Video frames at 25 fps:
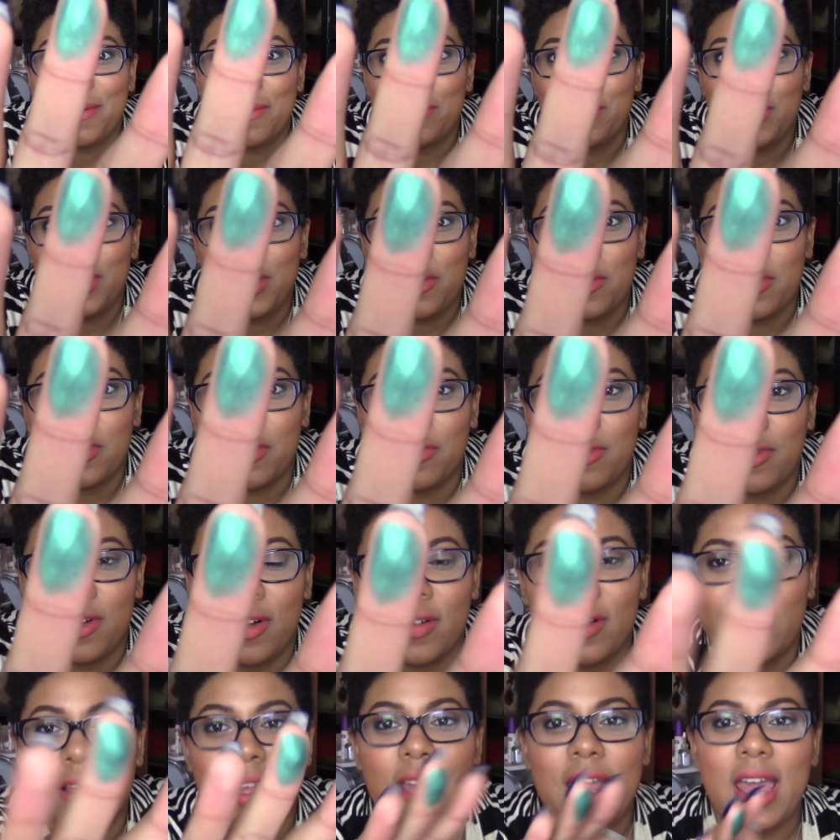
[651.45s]

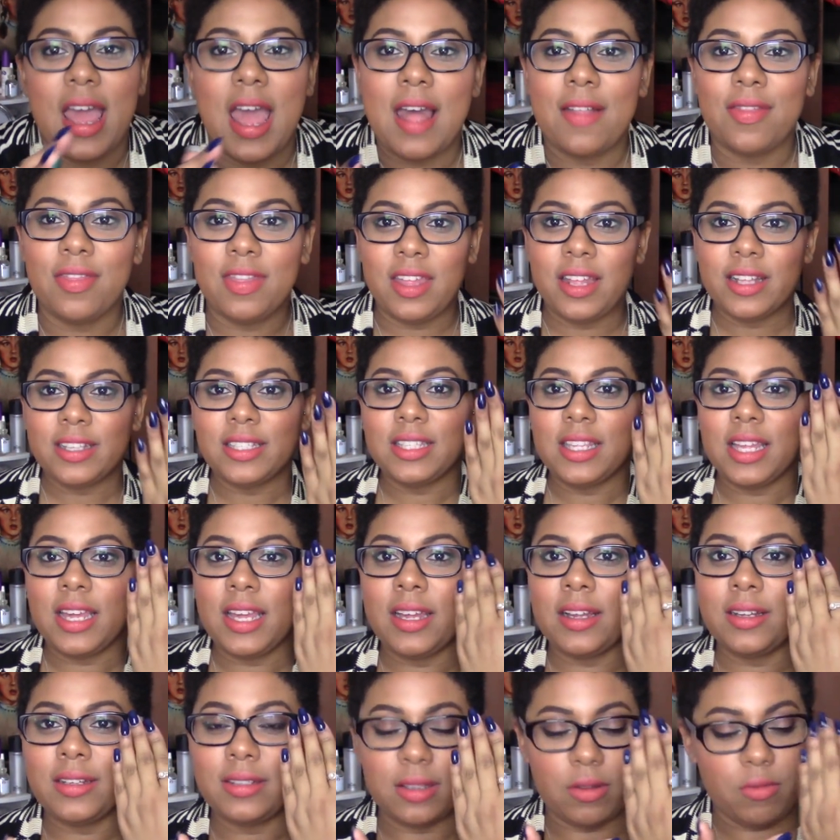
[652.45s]
beautiful. And these
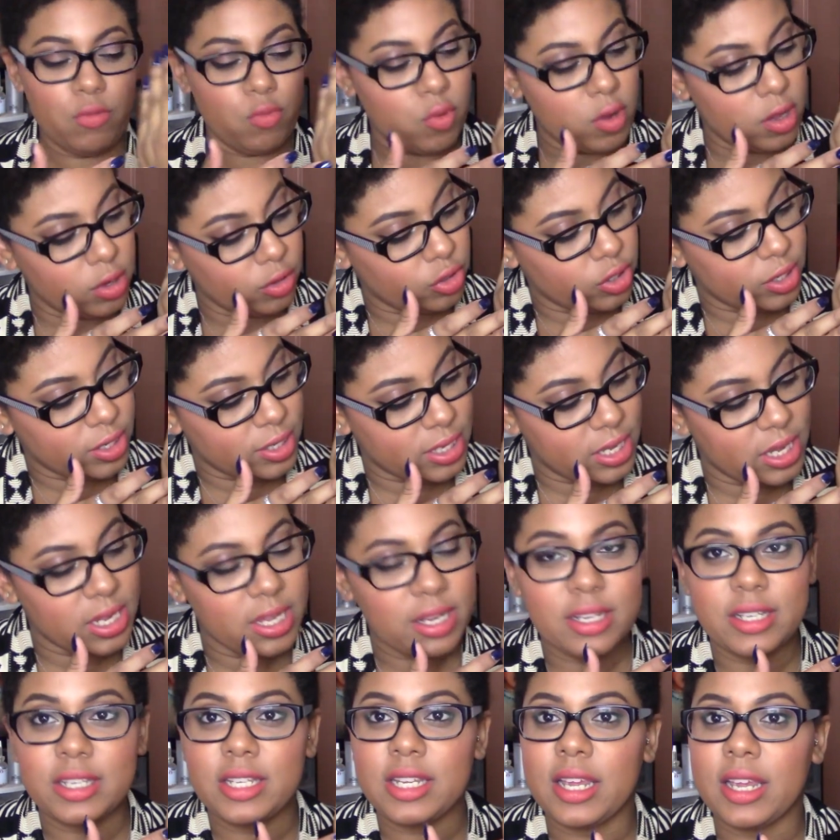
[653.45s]
things will just
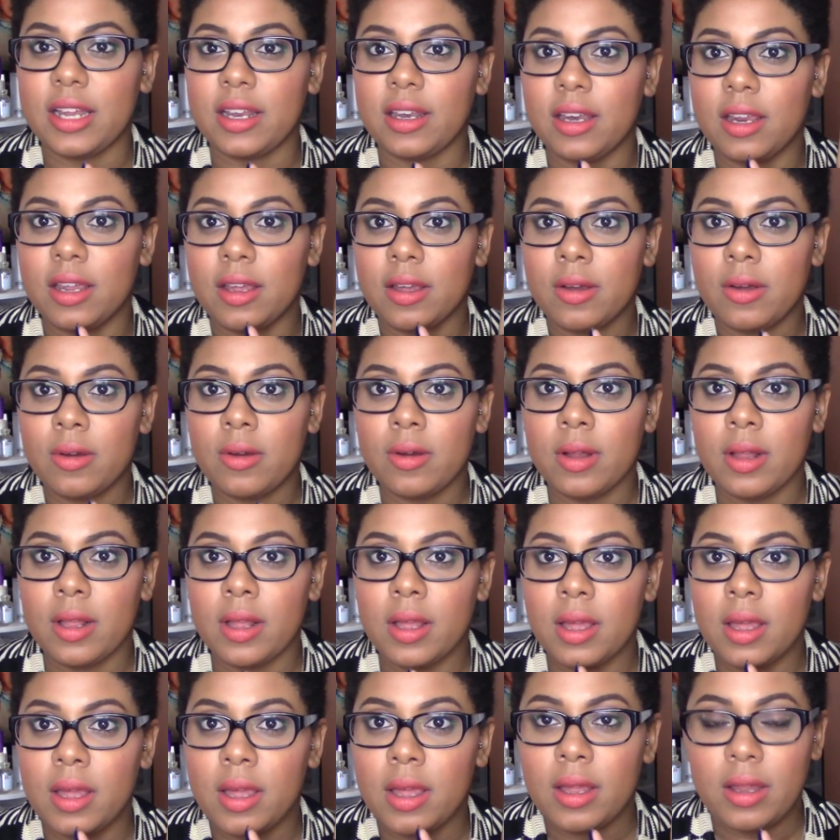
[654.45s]
continue
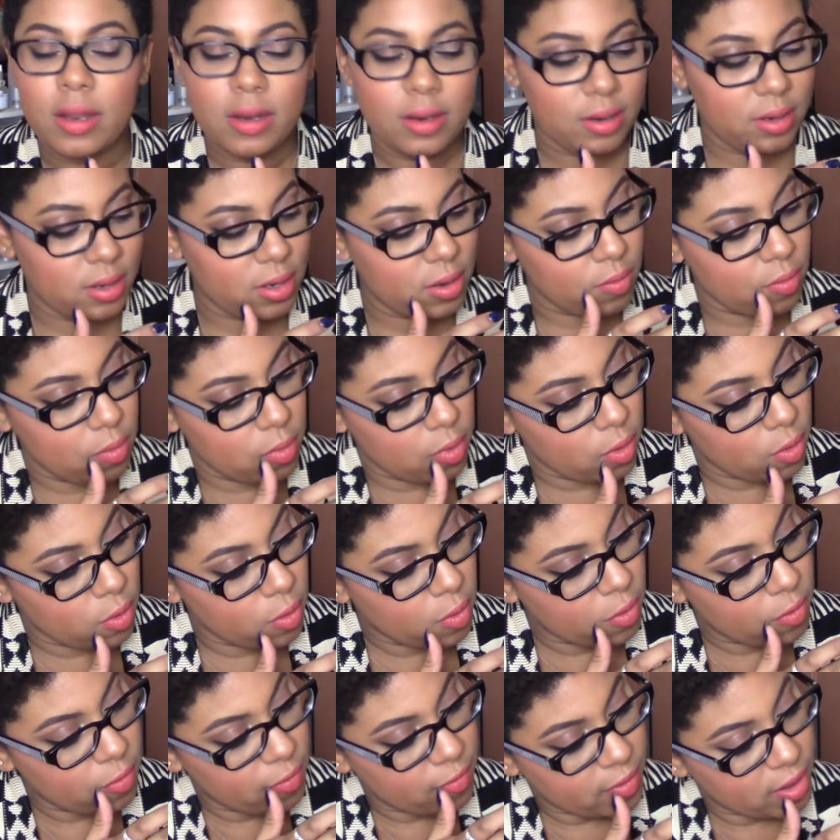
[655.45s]
to
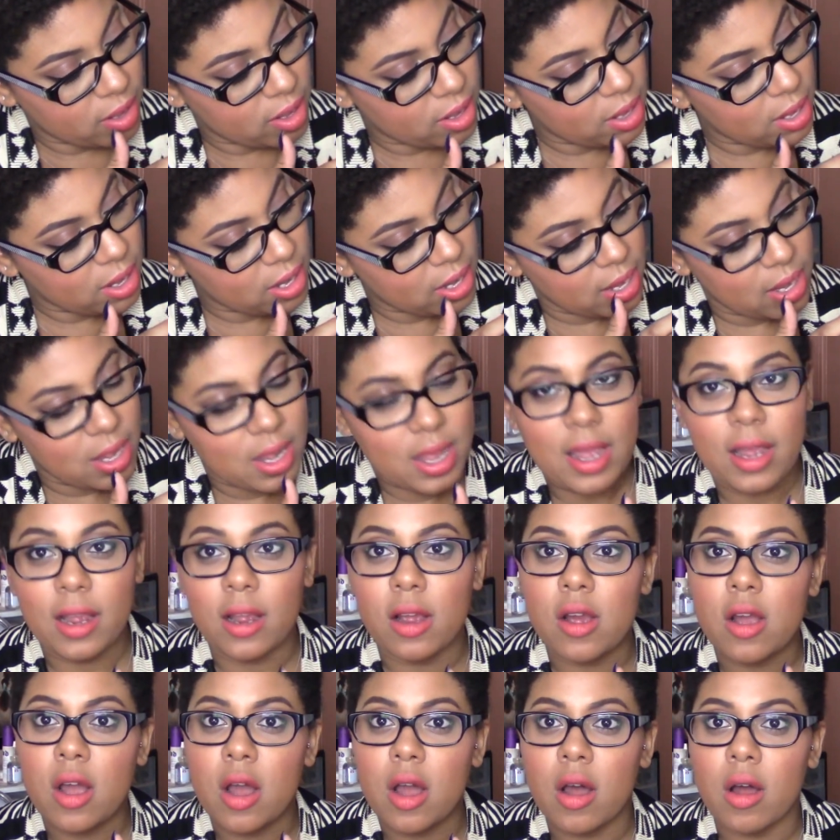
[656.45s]
move
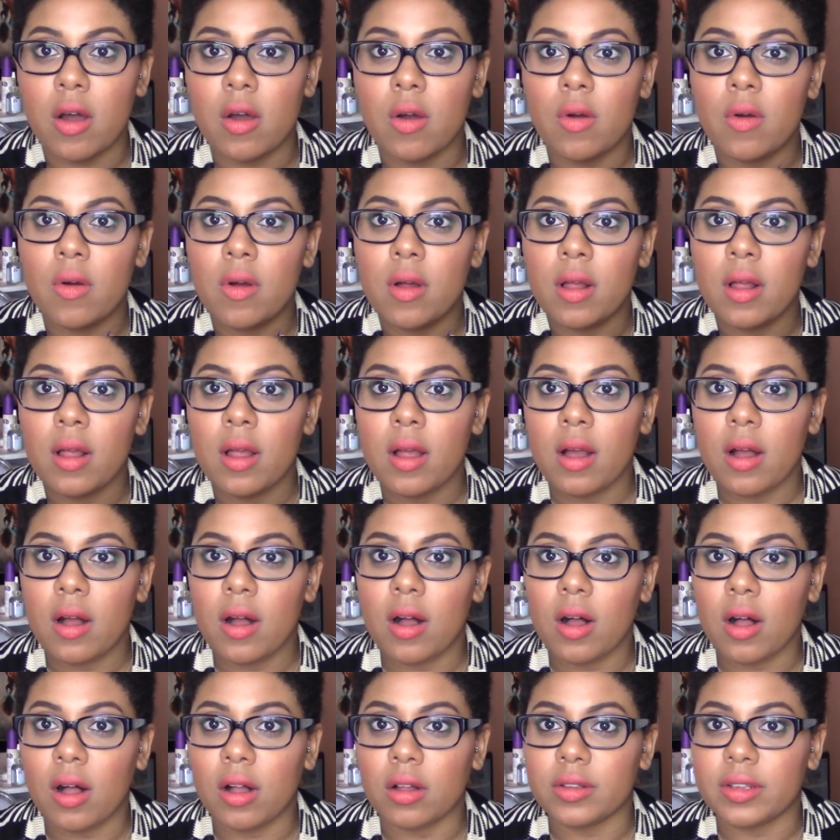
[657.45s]
and go
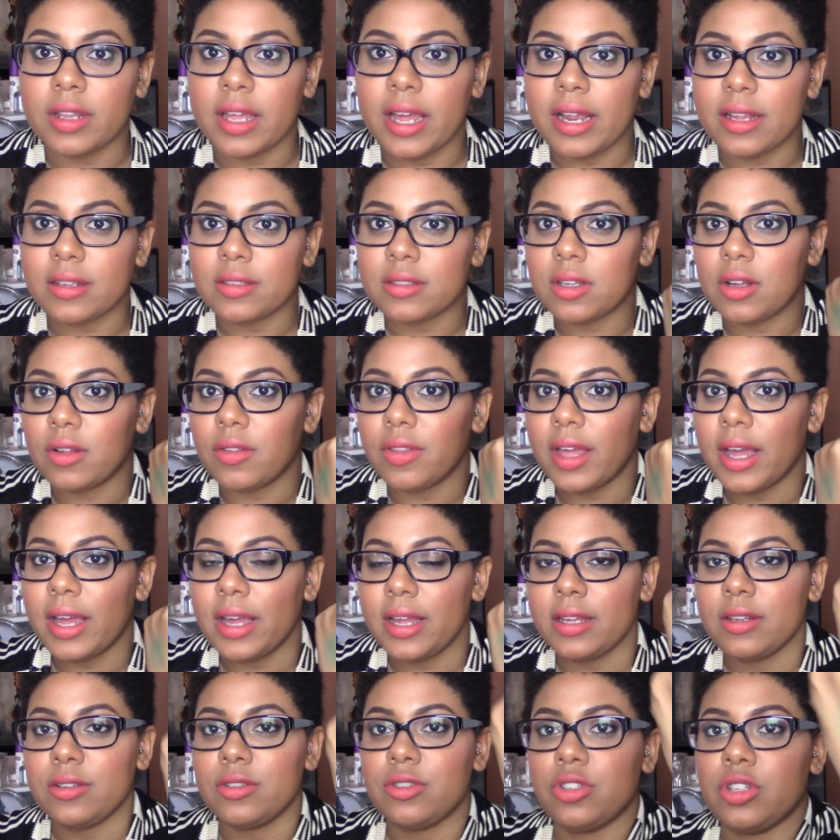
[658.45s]
all day. So
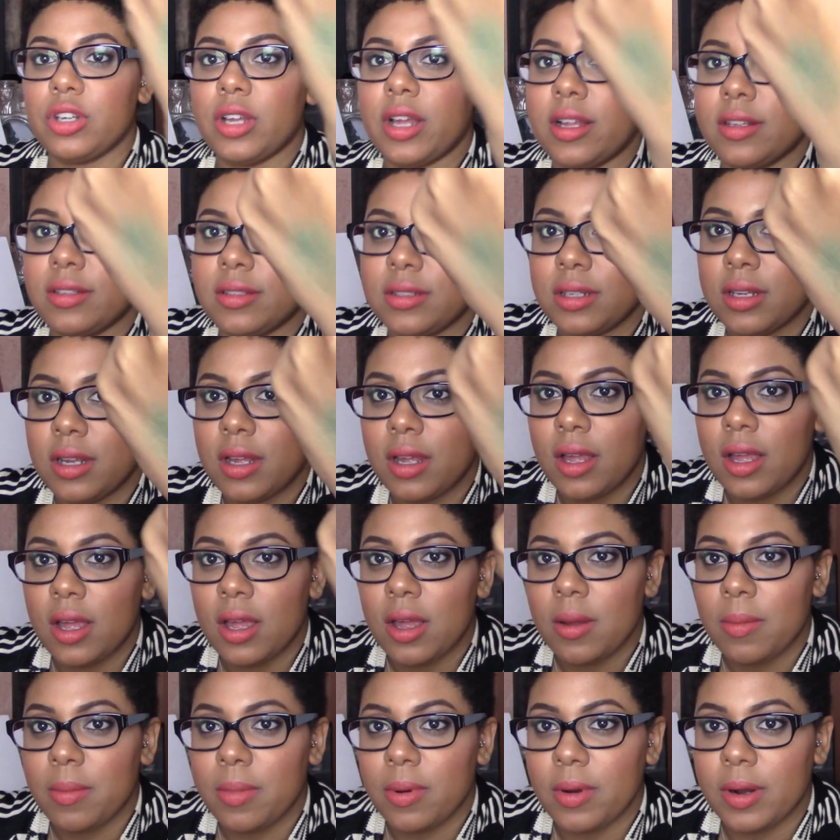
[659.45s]
that is just
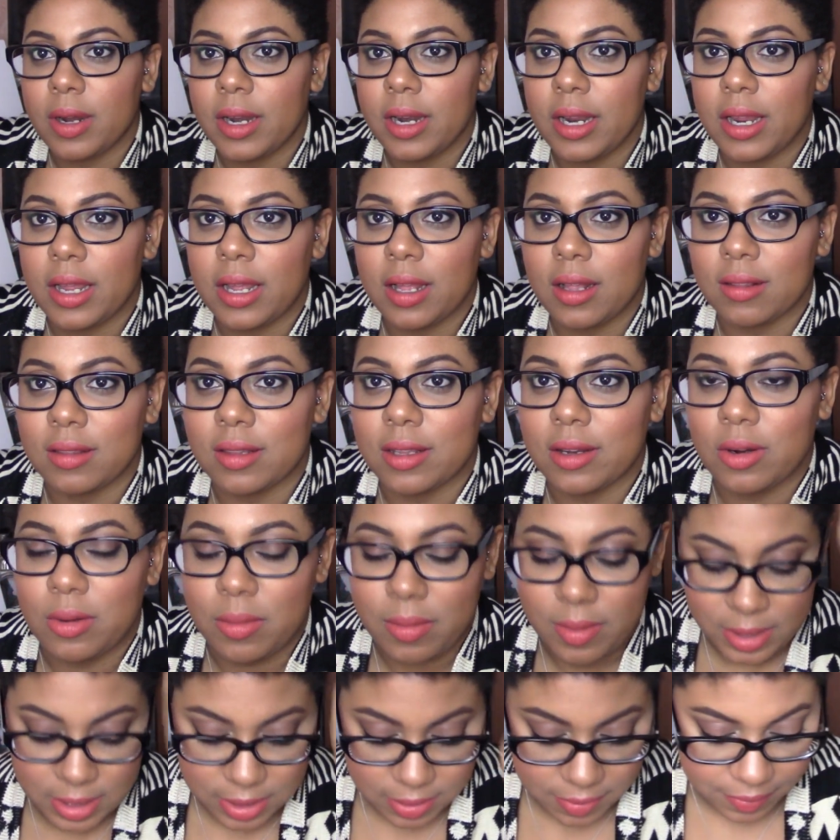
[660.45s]
putting it a little
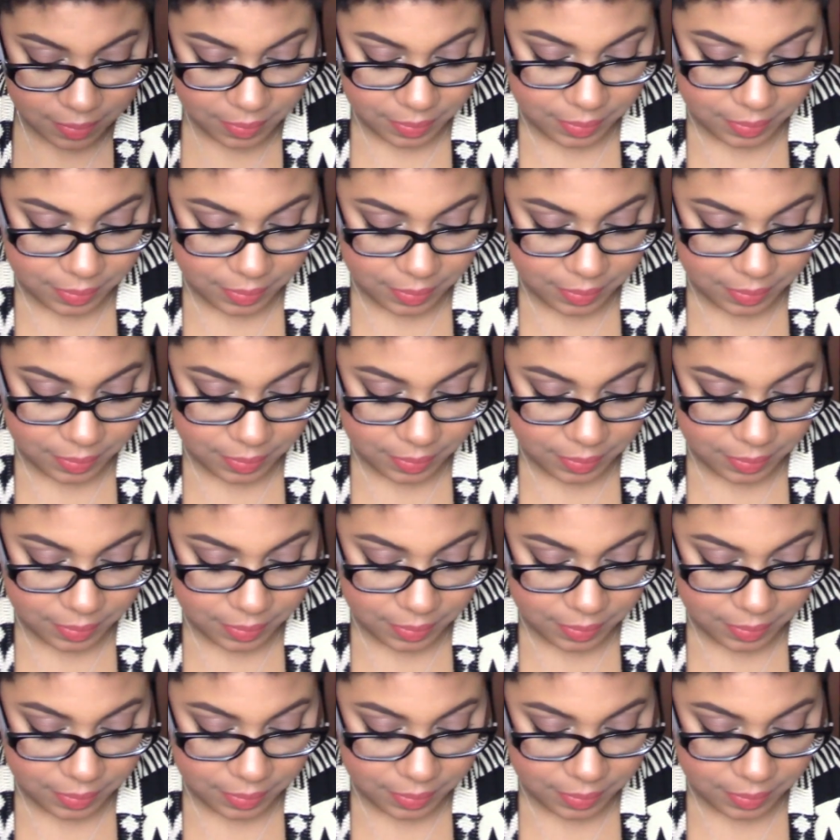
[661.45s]
bit